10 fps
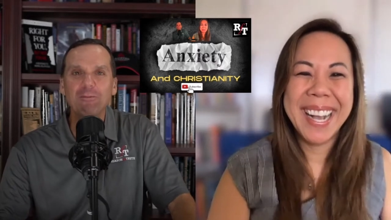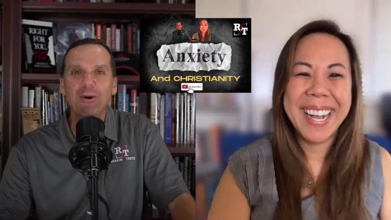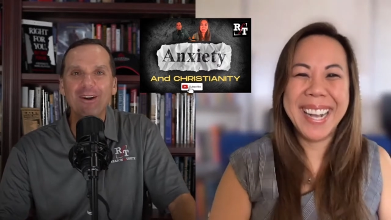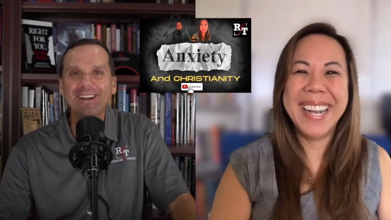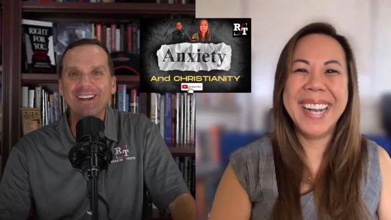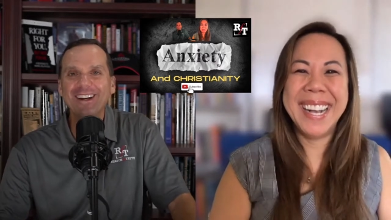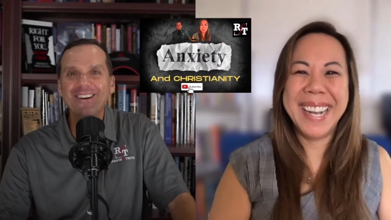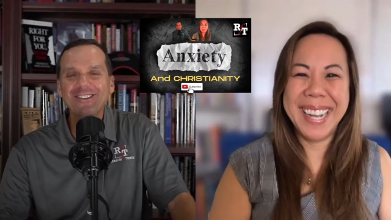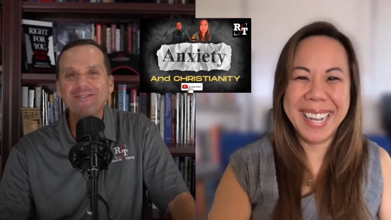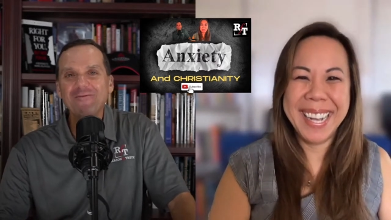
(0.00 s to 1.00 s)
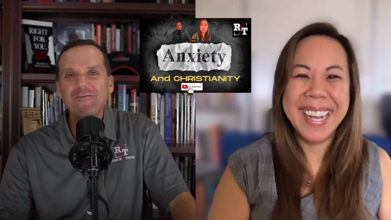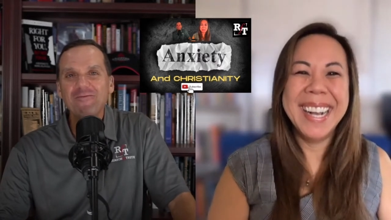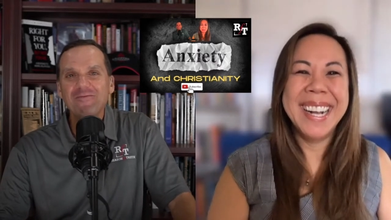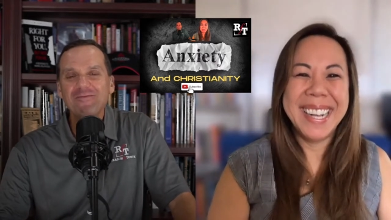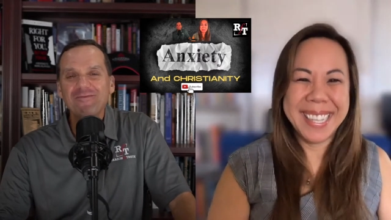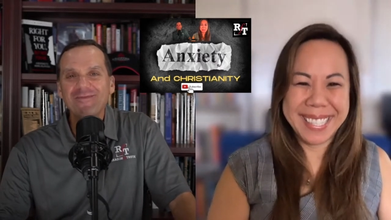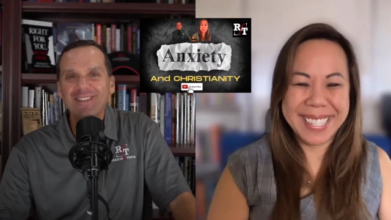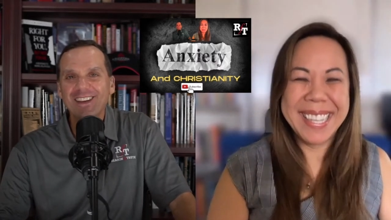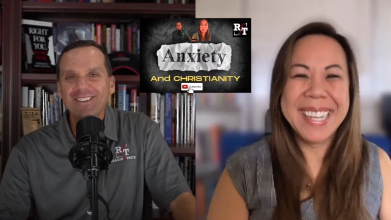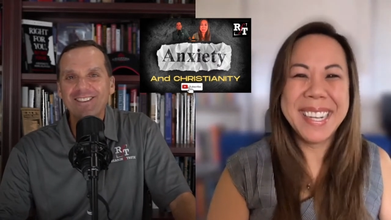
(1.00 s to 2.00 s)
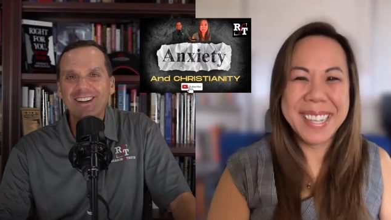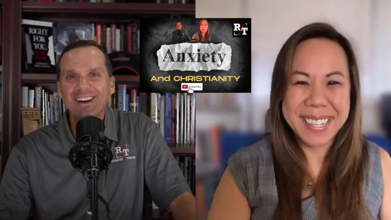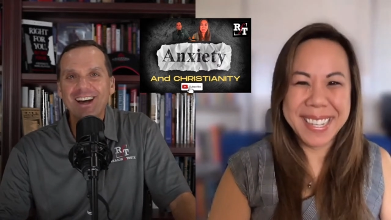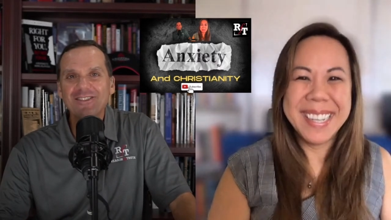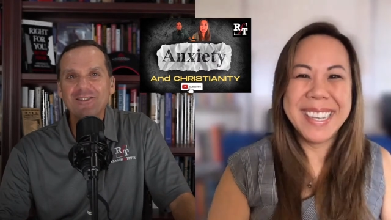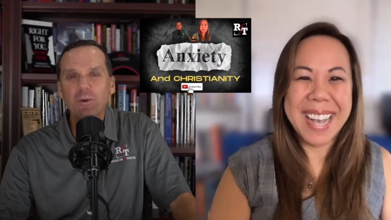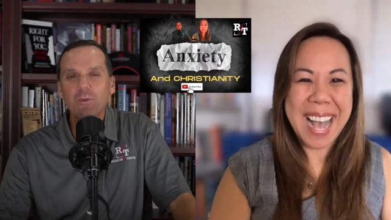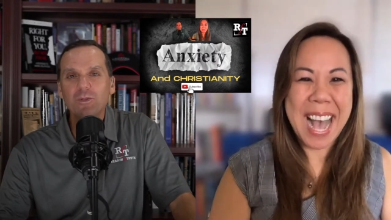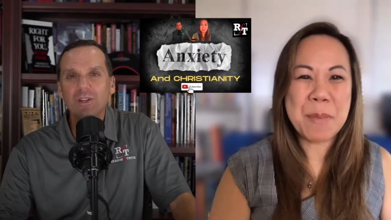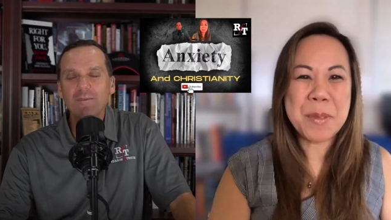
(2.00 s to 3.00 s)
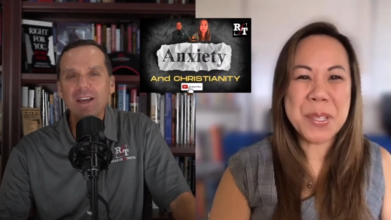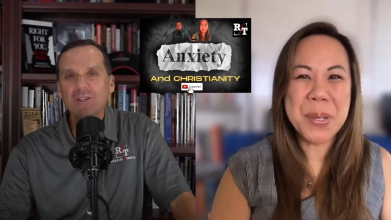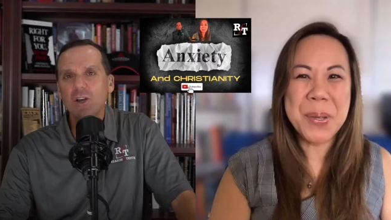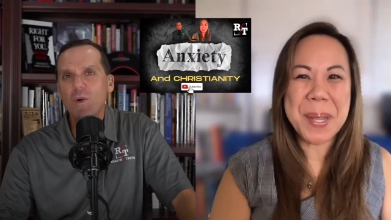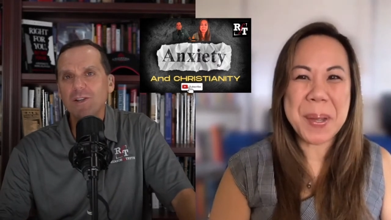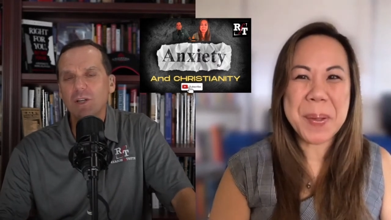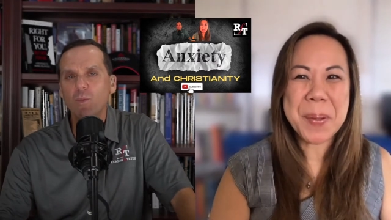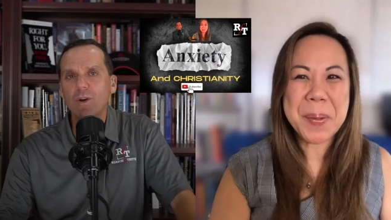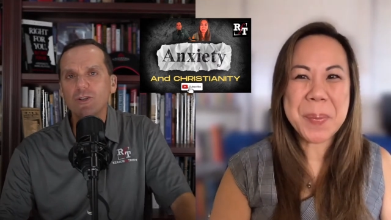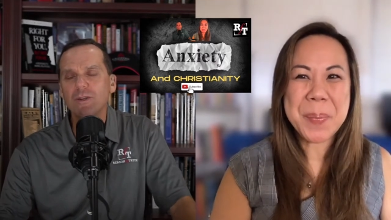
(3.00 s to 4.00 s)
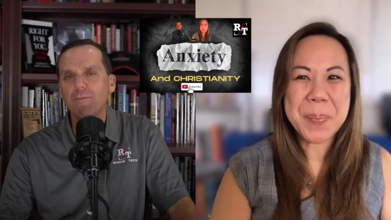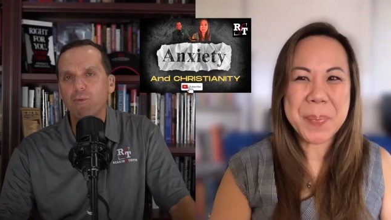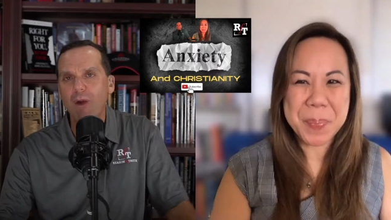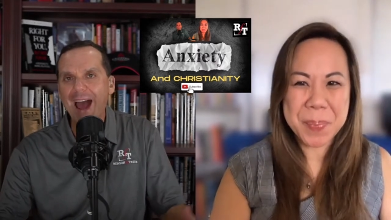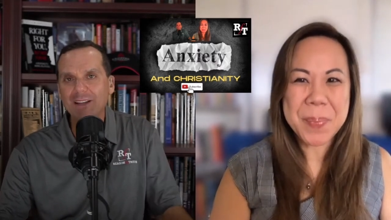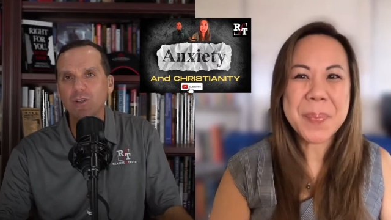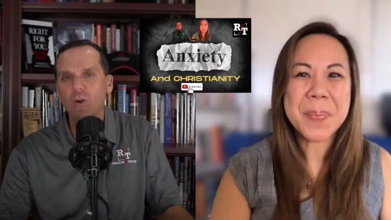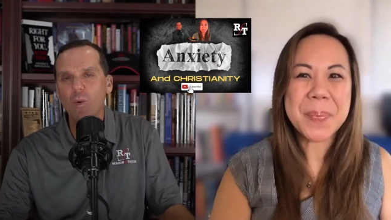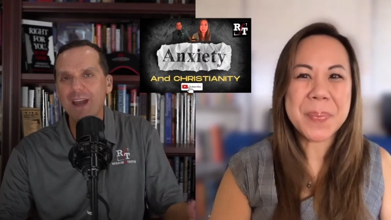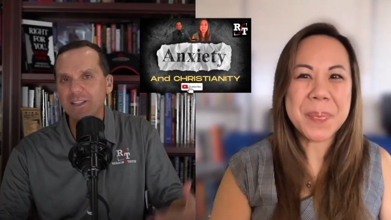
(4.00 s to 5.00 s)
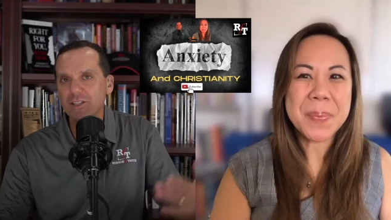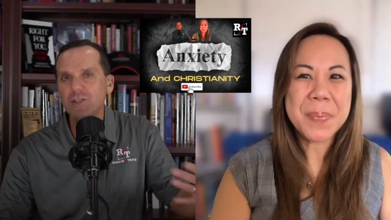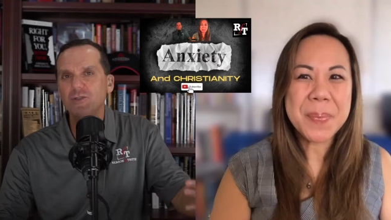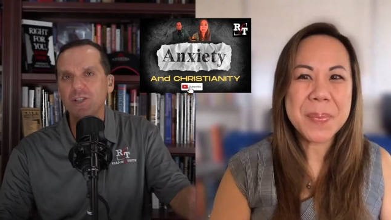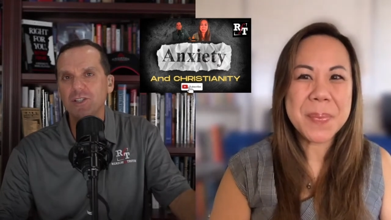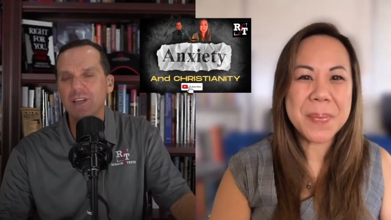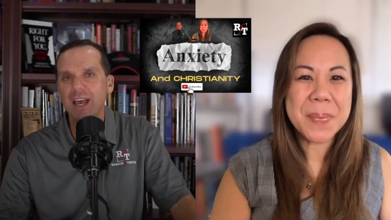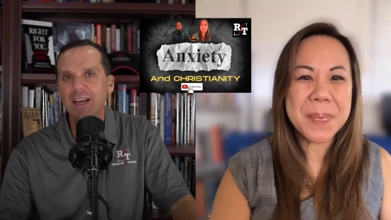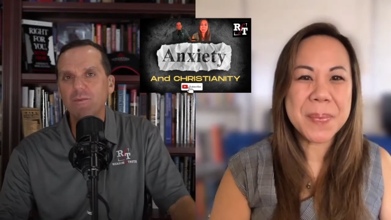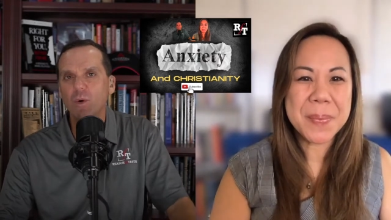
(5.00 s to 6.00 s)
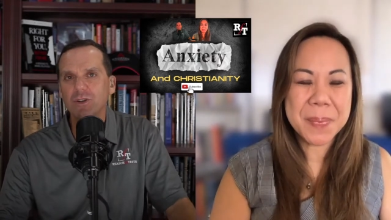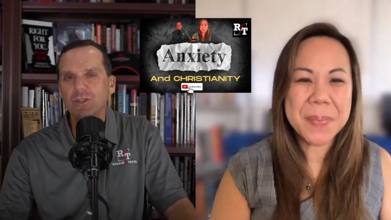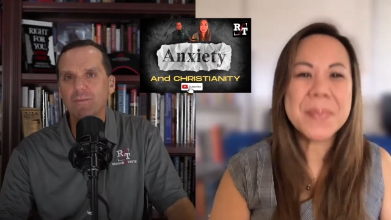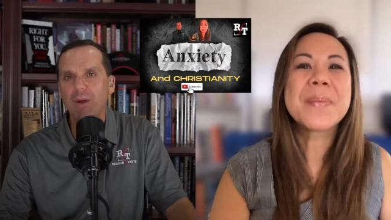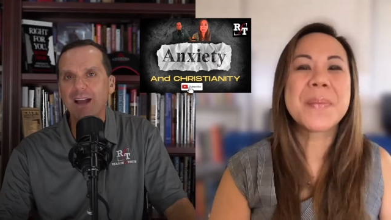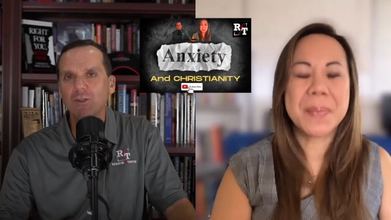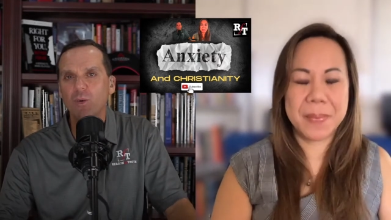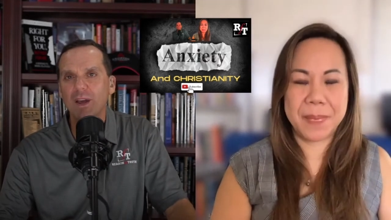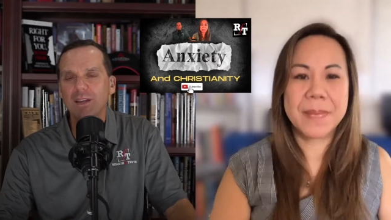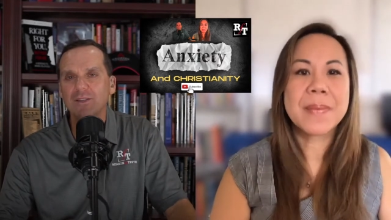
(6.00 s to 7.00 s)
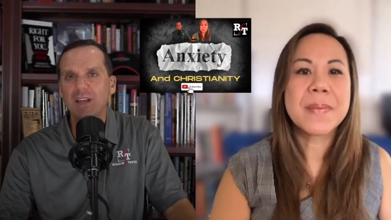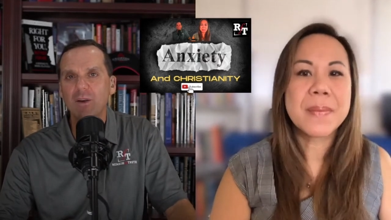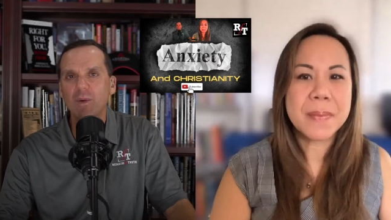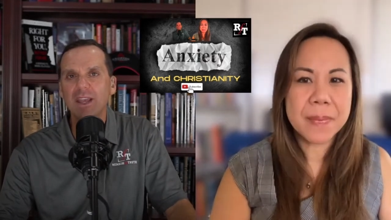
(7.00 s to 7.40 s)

Speaker 1: part, you know? Oh gosh. So let me ask a question. What are some practical ways, as you just said, what are some practical ways that we